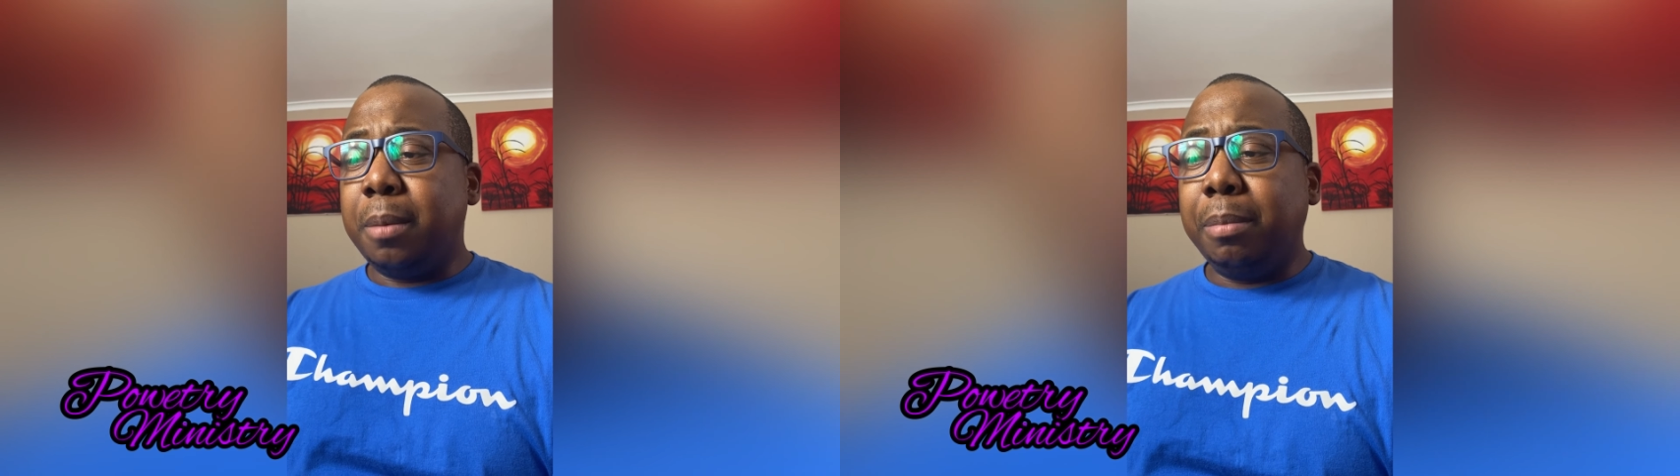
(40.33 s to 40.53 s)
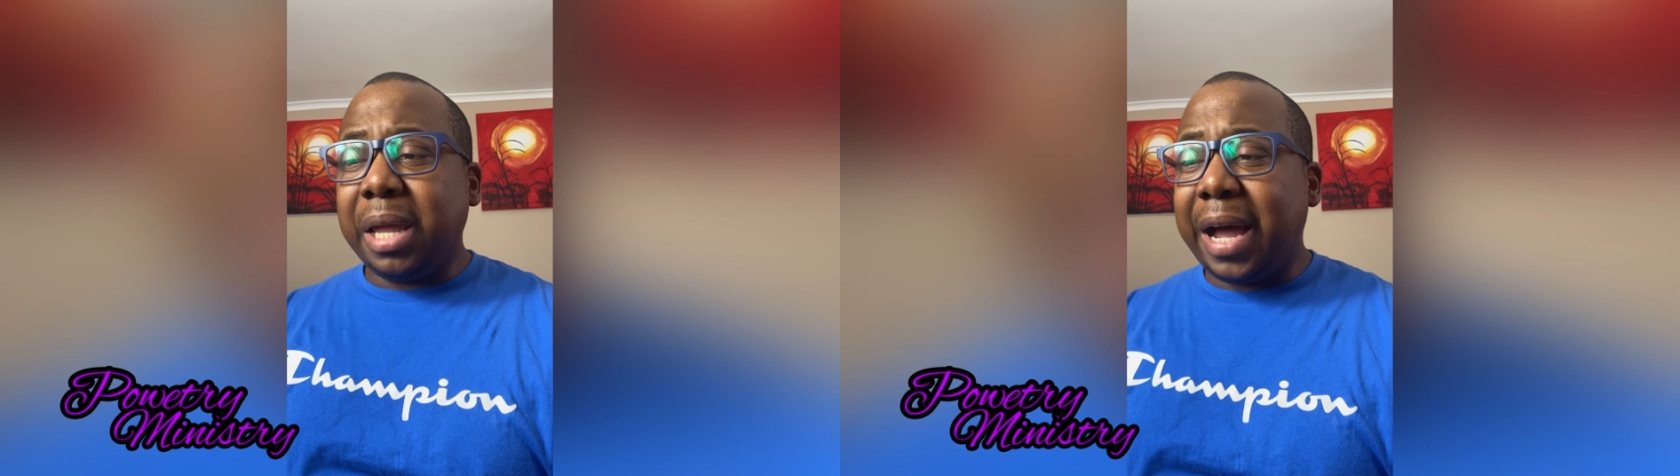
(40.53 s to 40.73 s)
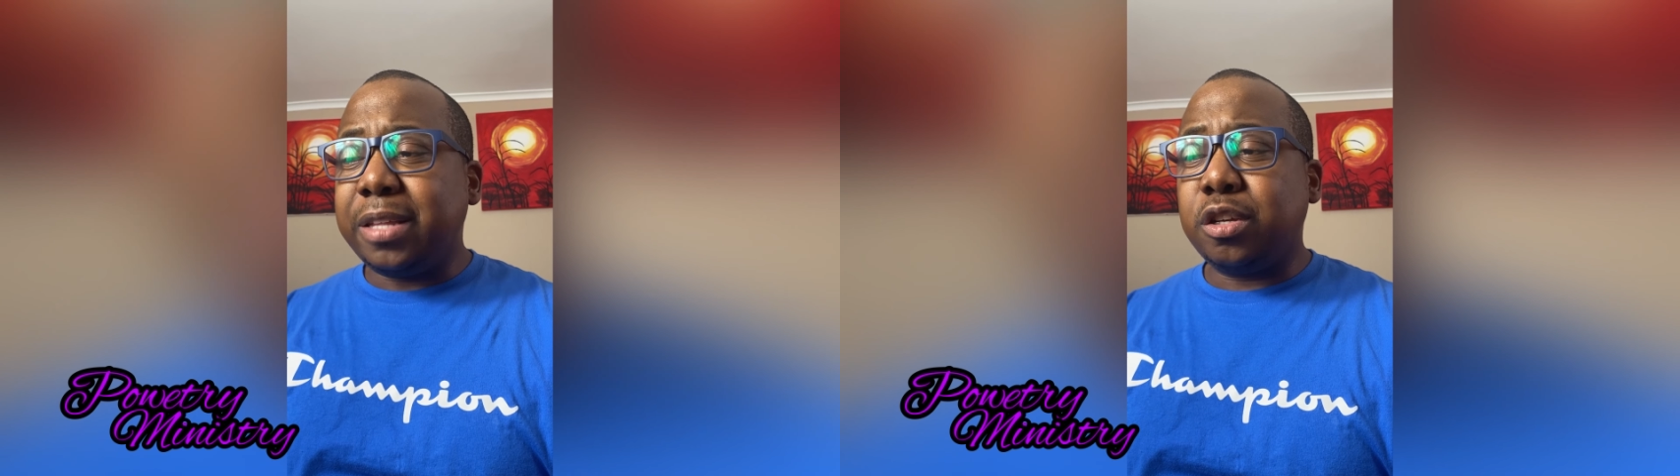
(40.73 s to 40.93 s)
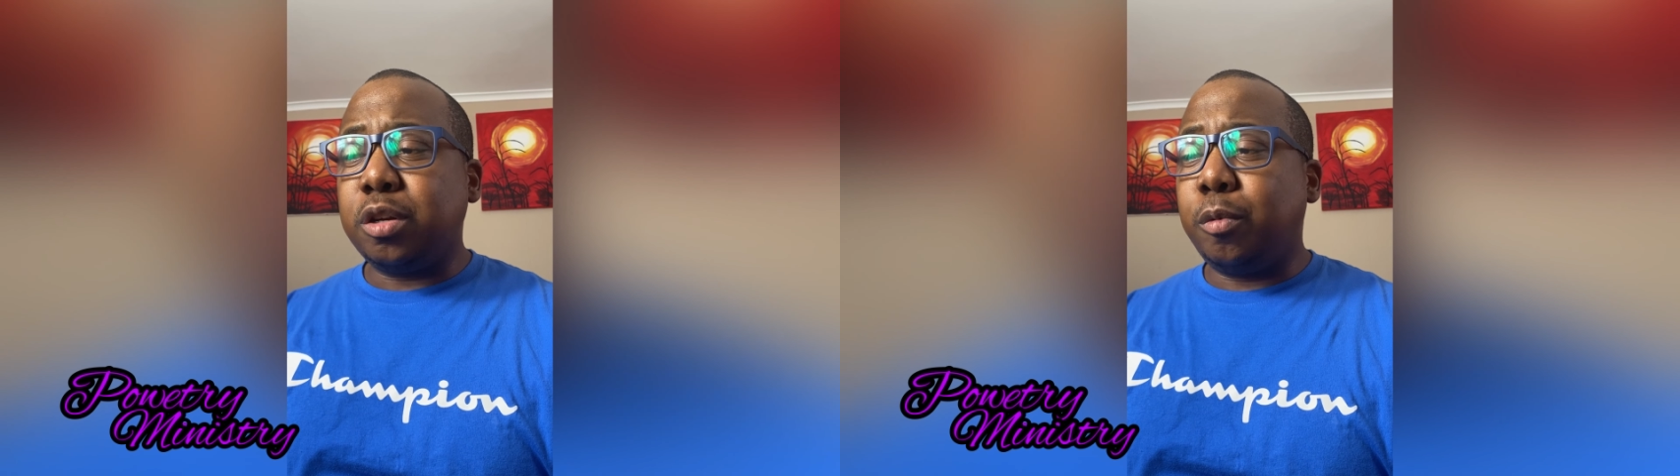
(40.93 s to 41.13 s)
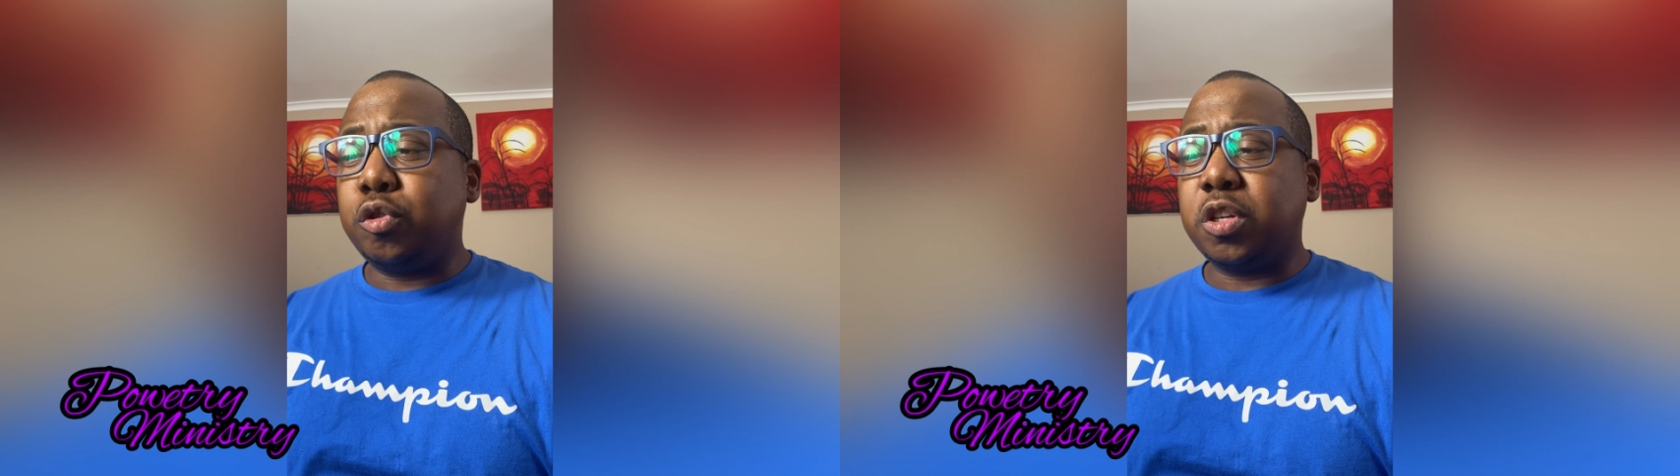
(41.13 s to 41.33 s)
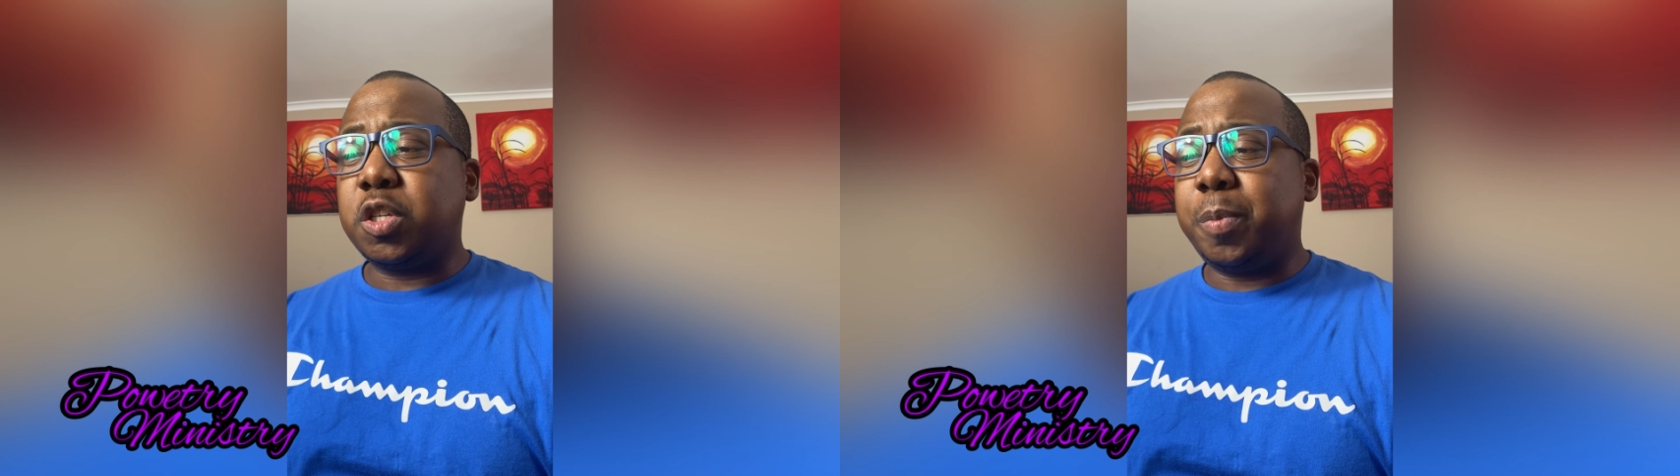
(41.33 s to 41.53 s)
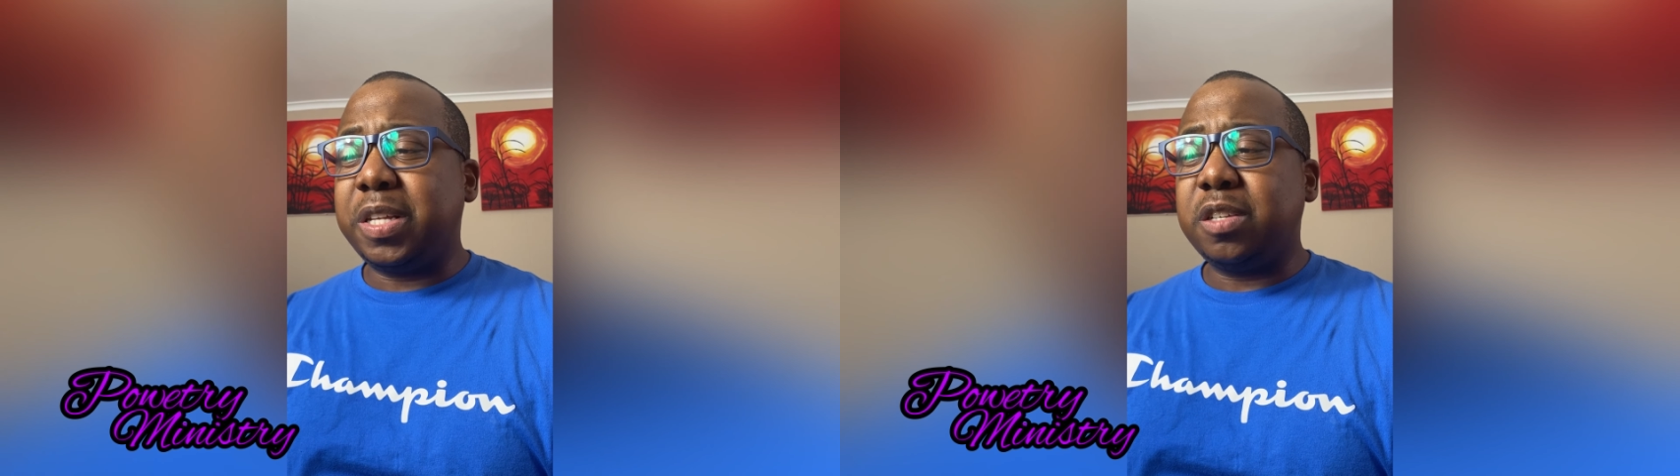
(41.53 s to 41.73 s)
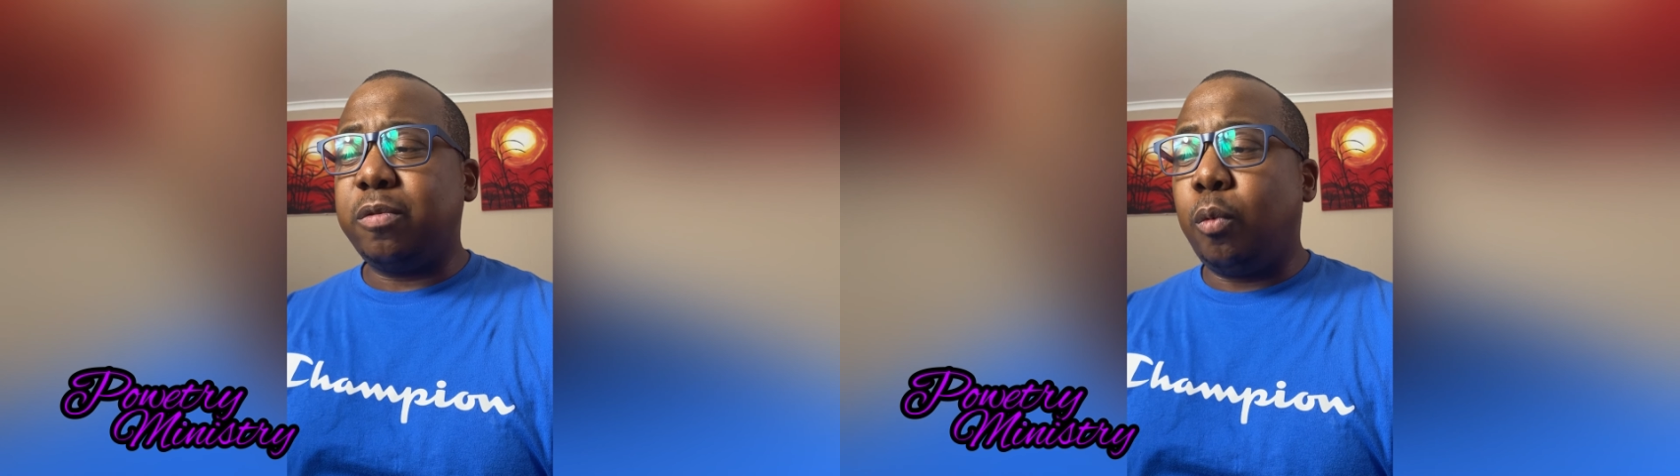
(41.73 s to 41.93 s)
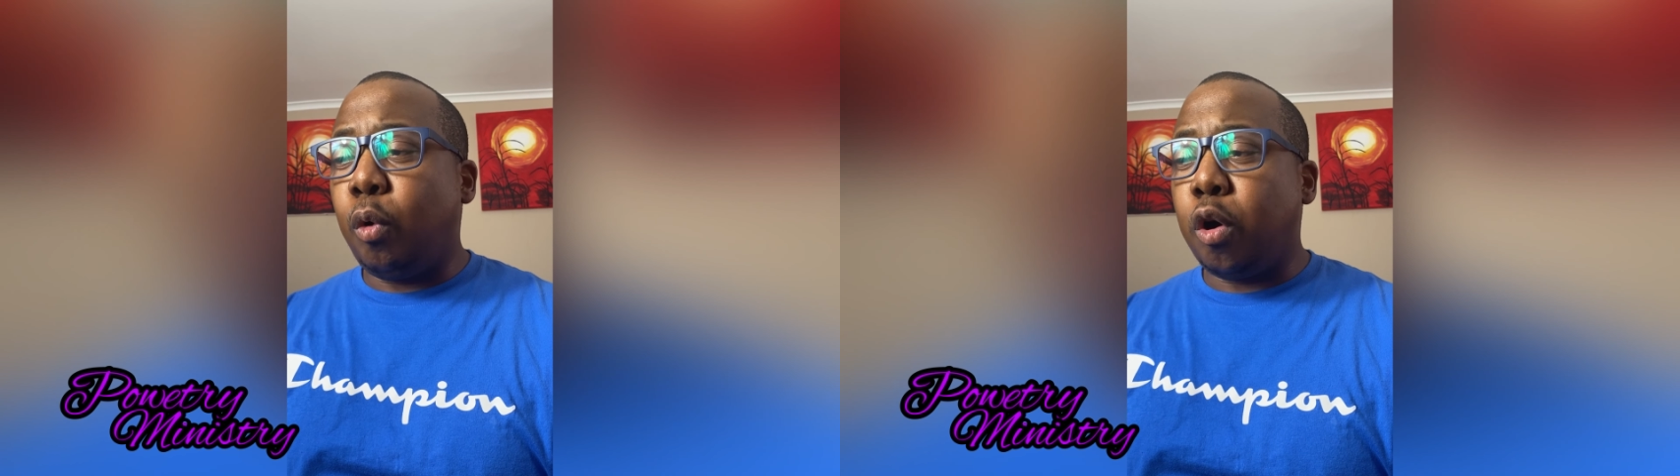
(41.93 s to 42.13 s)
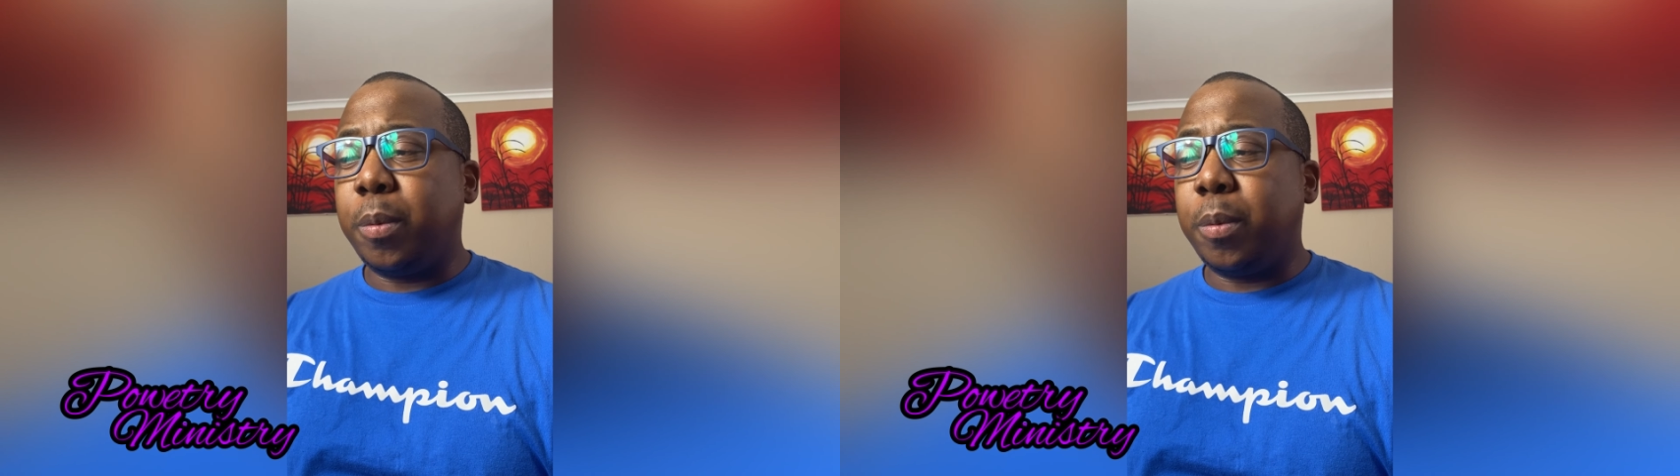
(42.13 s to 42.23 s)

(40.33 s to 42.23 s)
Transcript: blind to the most expensive war